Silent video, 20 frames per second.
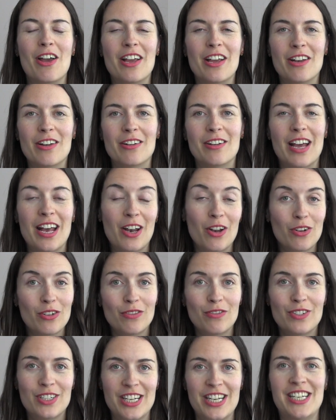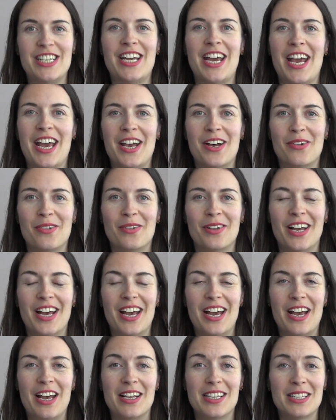in a lot of detail,
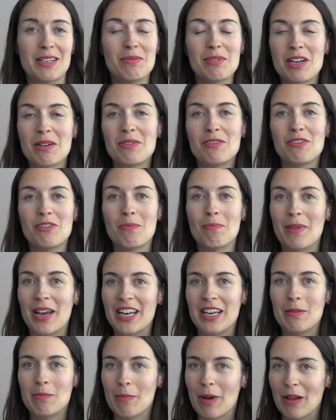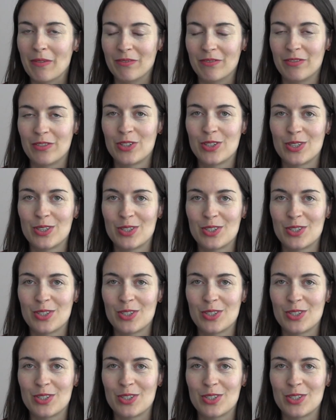sometimes for many months.